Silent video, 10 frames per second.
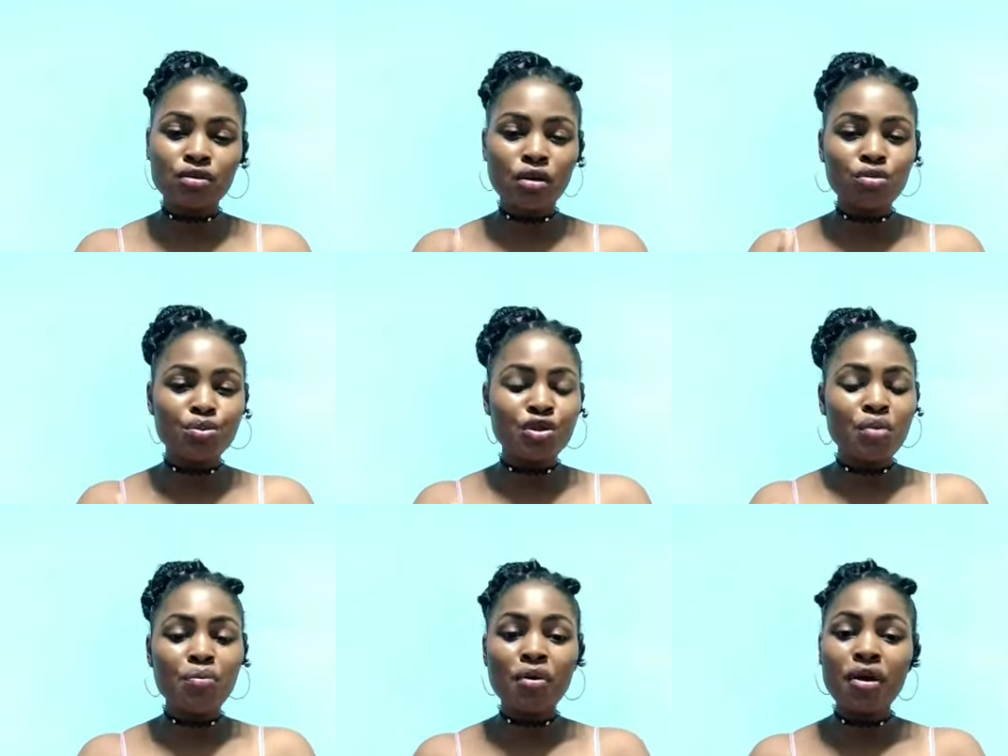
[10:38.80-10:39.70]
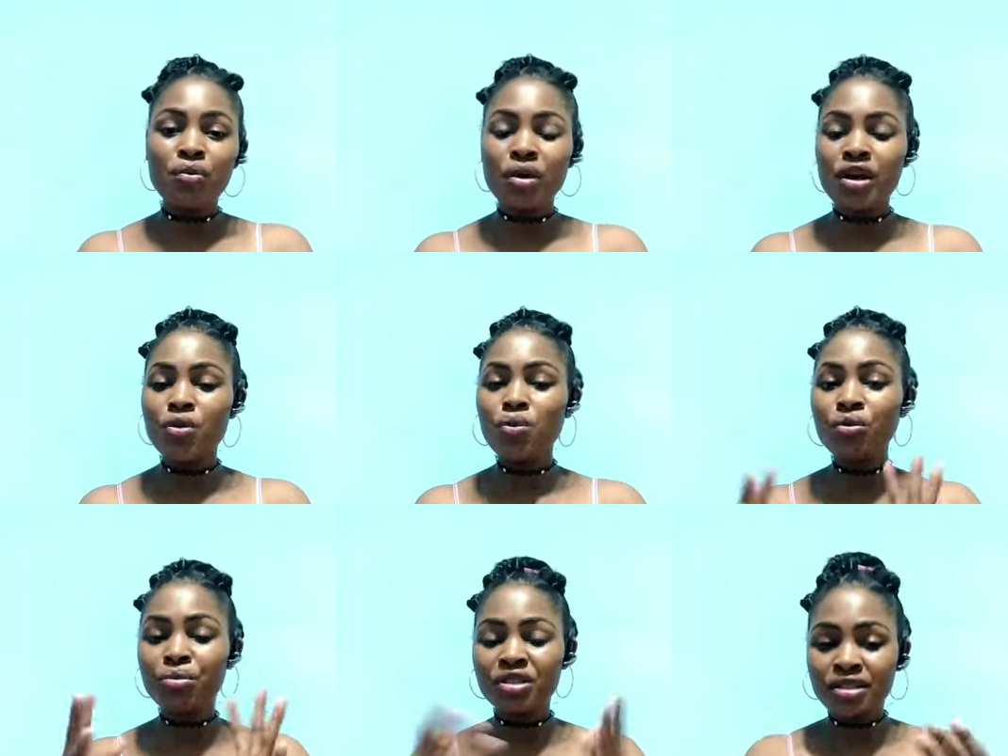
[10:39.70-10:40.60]
up to the point where it will
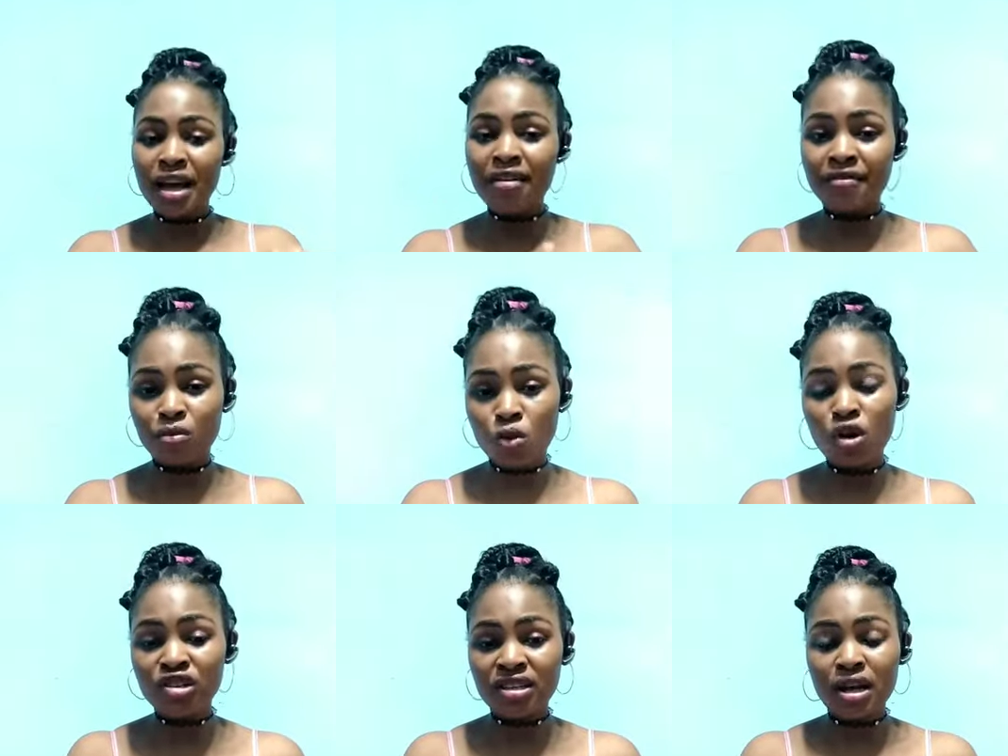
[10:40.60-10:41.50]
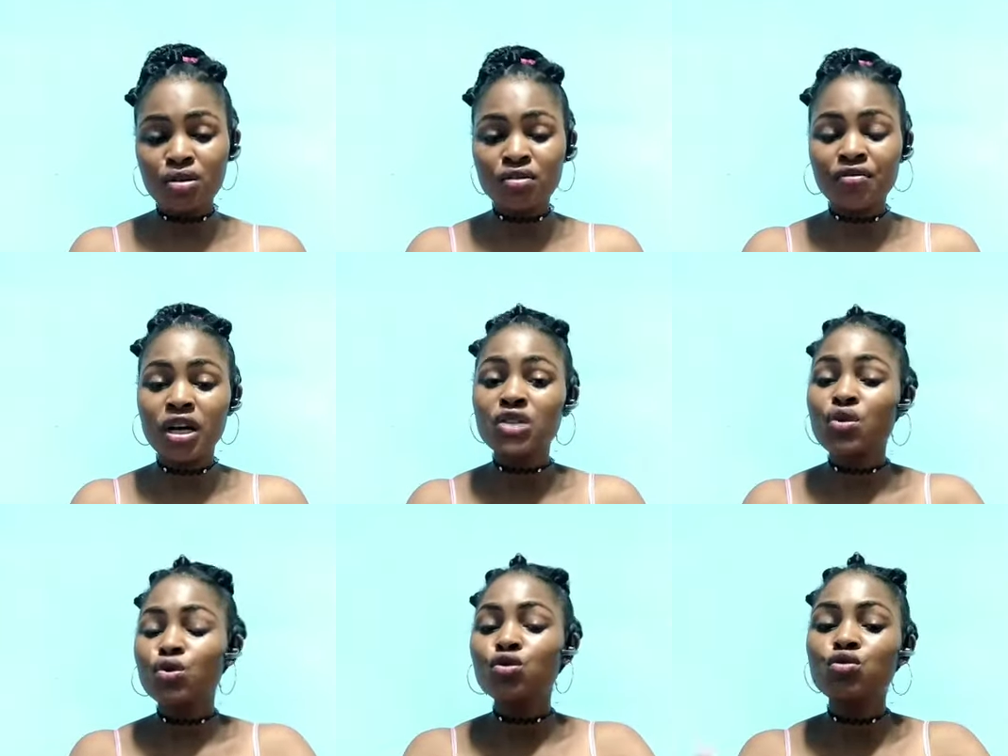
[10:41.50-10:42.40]
reach that 100,000 francs
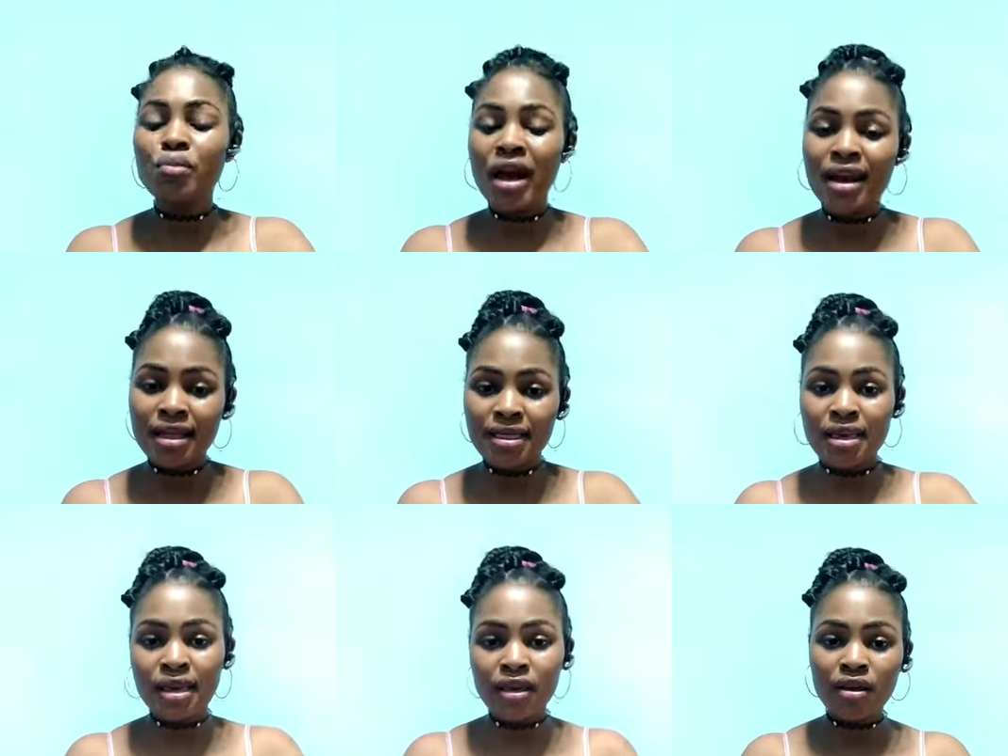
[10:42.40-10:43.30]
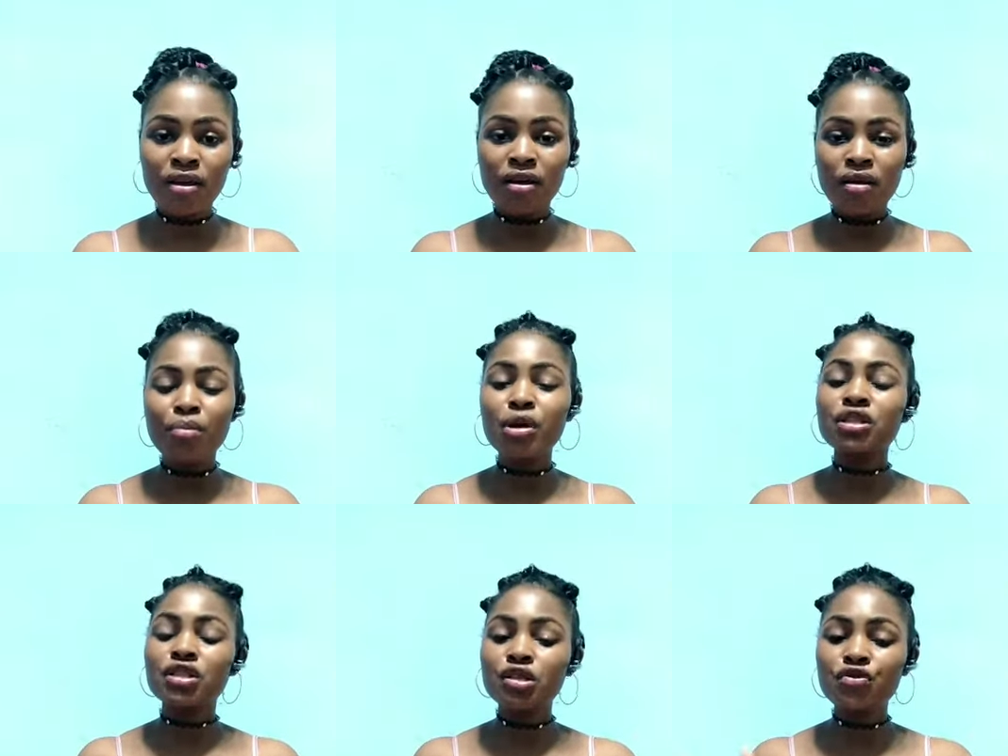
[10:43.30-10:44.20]
for you to buy that thing.
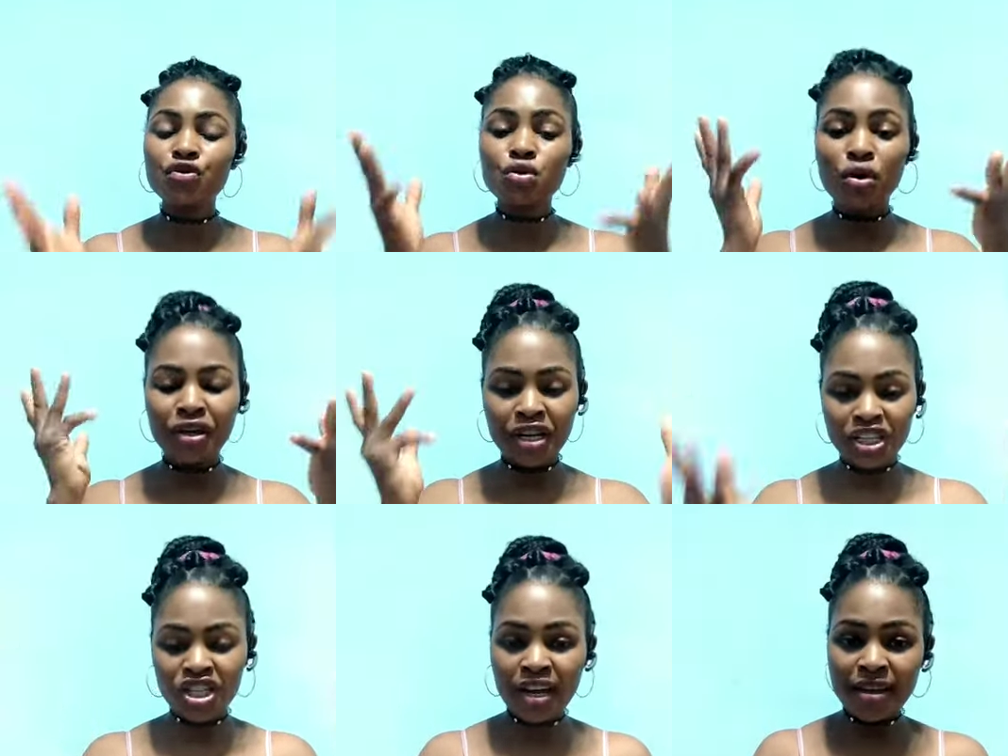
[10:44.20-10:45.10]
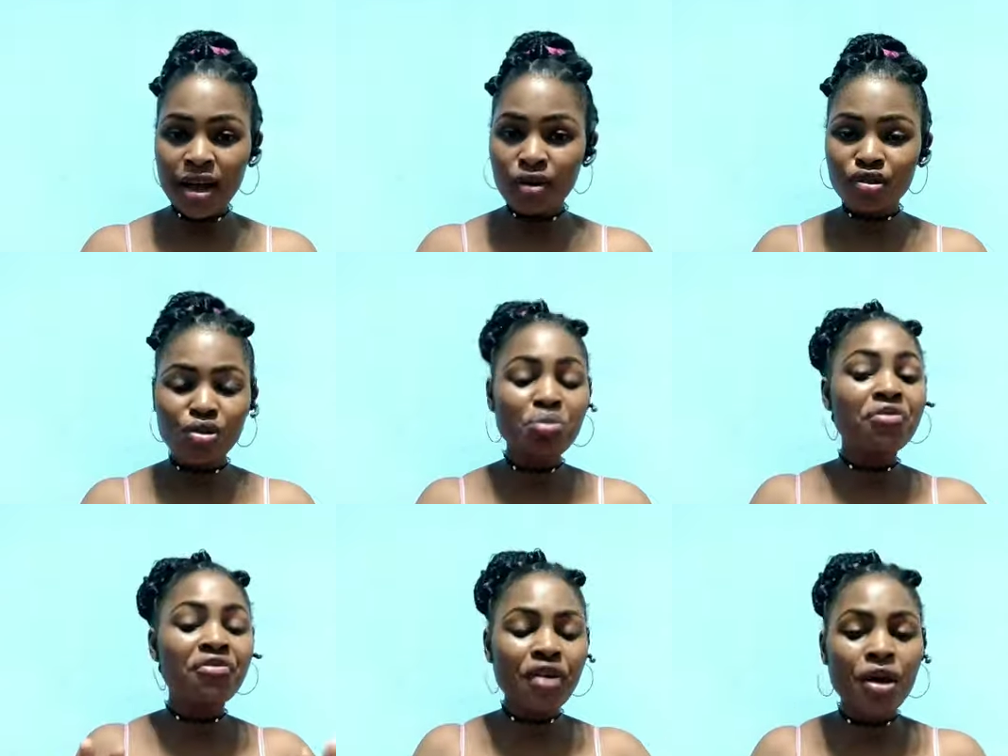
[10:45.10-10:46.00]
But if you're in a Njagi house, it will
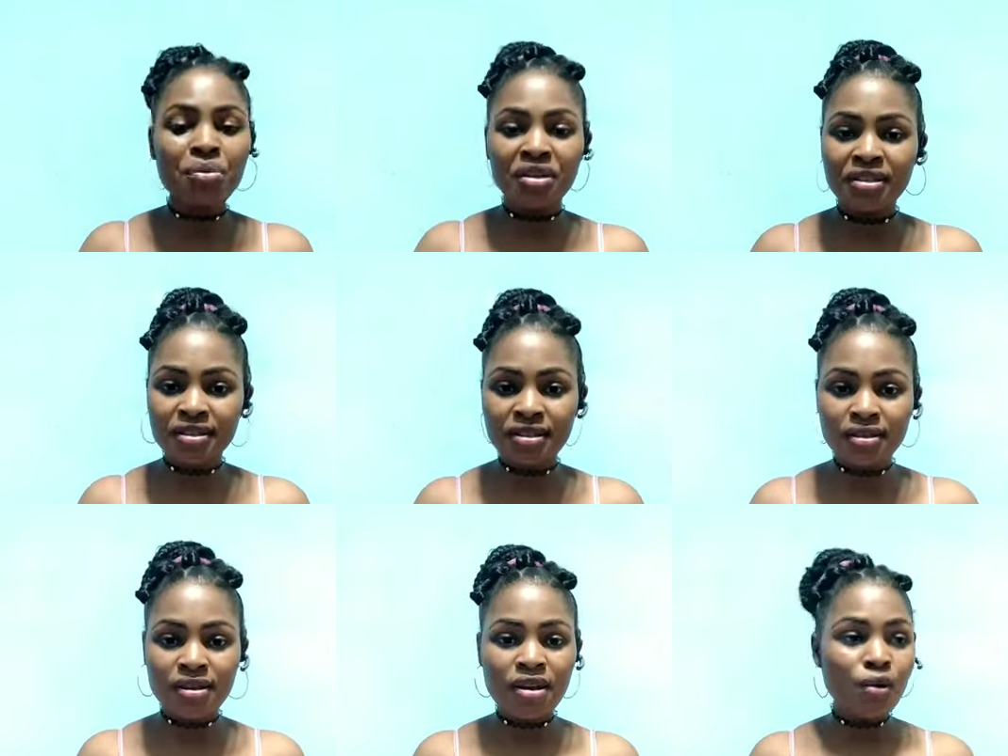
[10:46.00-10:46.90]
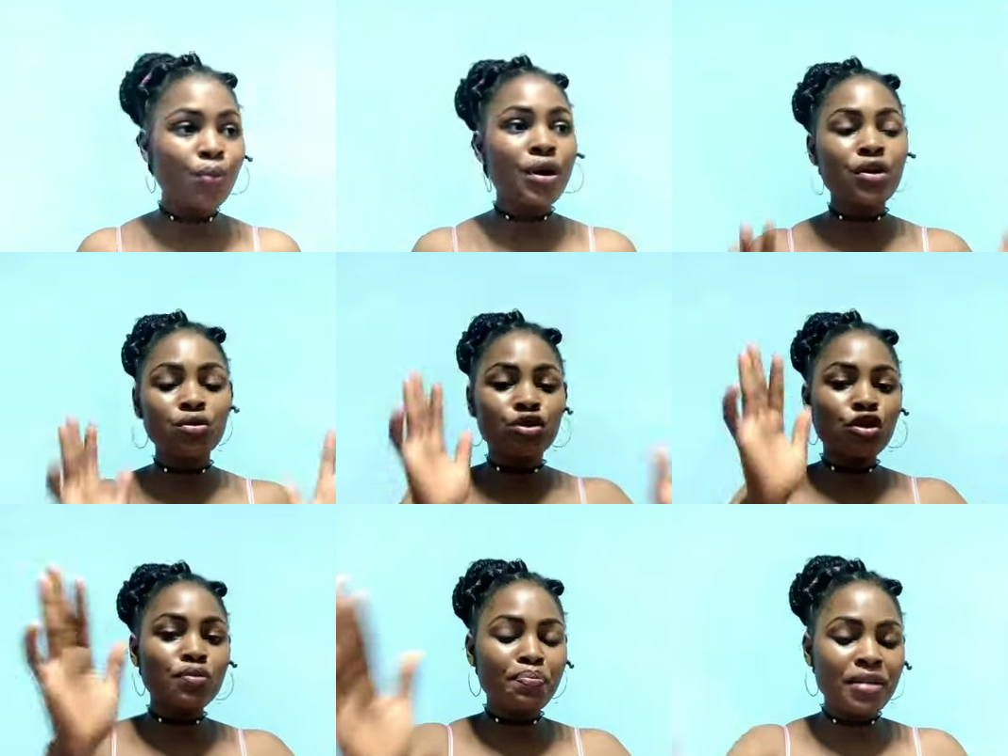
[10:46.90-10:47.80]
be very easy, where they will
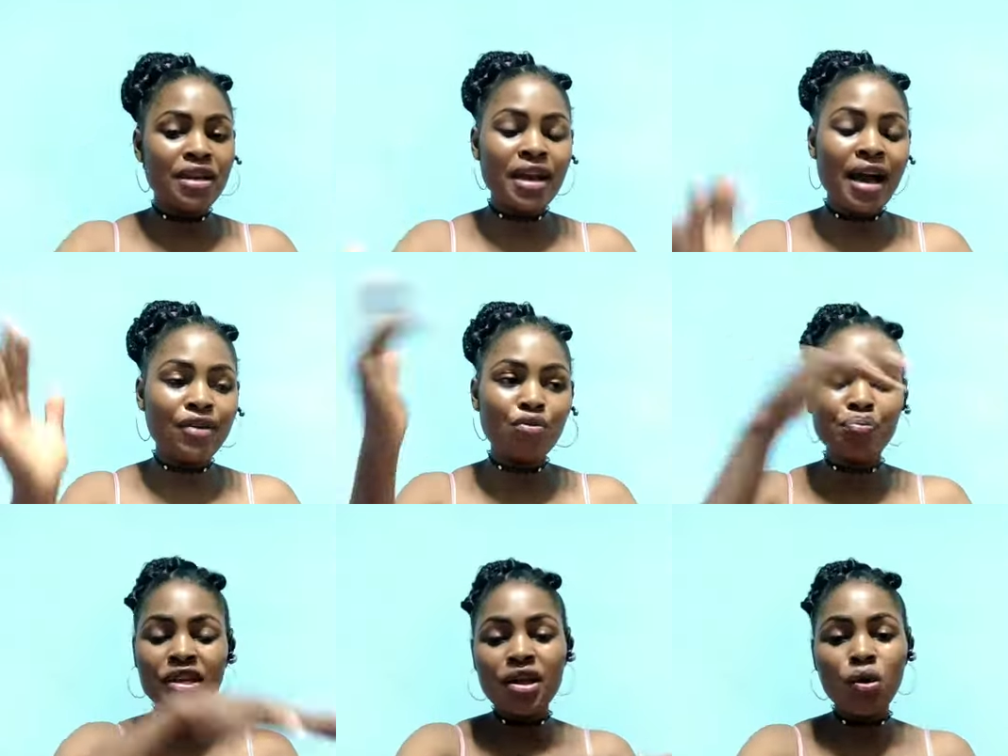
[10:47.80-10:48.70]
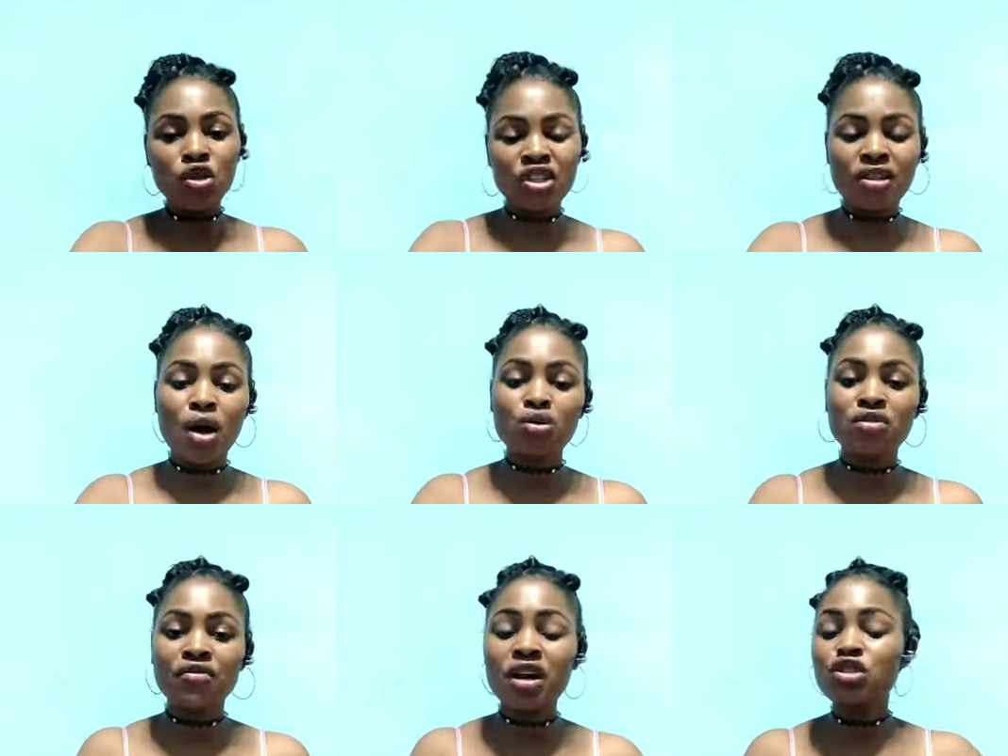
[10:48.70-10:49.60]
just play and you pick that
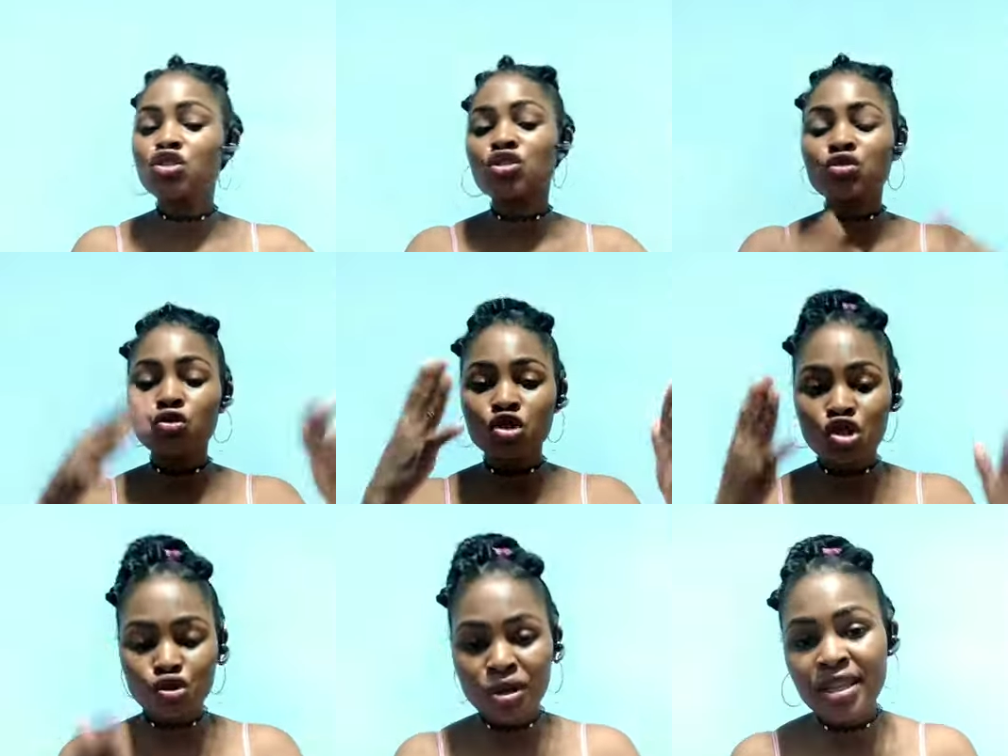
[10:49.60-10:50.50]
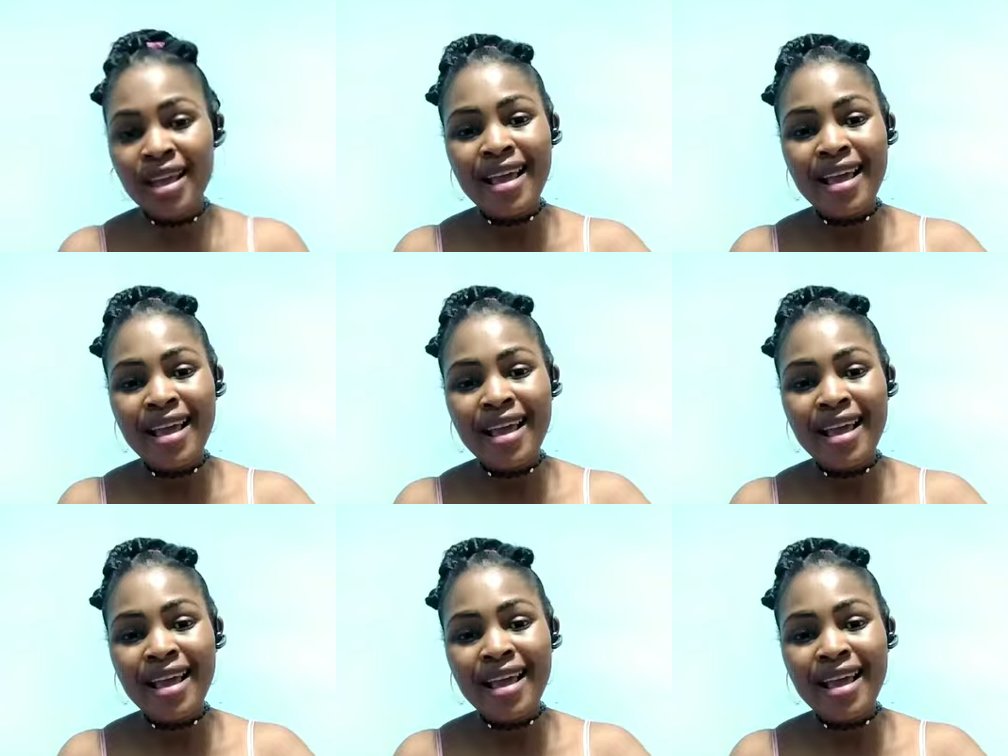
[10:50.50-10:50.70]
100,000 francs, you just go straight